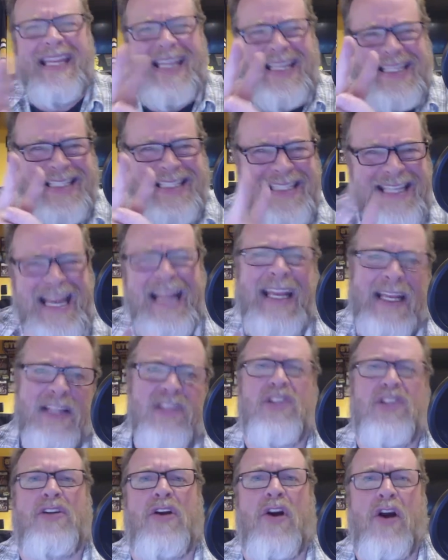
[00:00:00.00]
in his
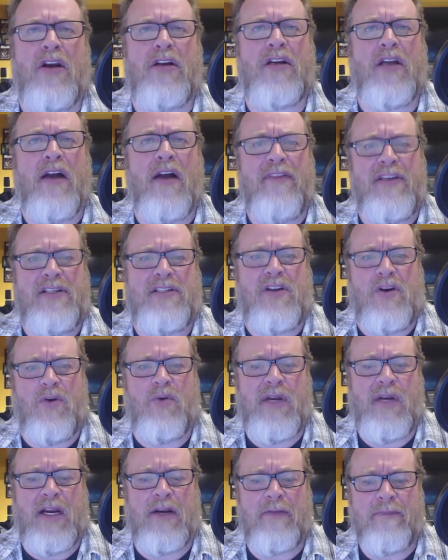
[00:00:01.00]
second start of his
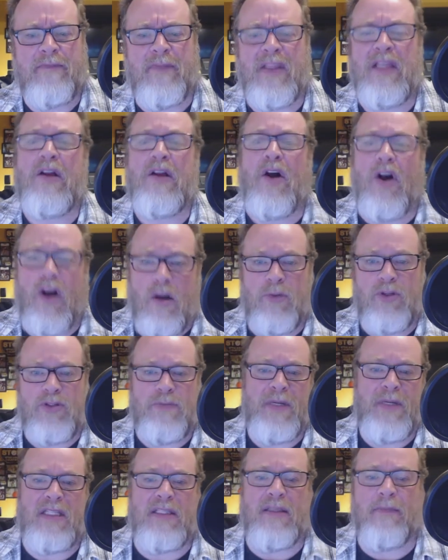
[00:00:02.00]
career
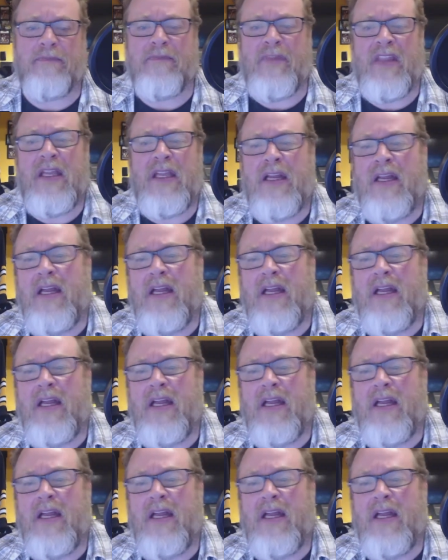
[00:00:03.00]
almost beat them.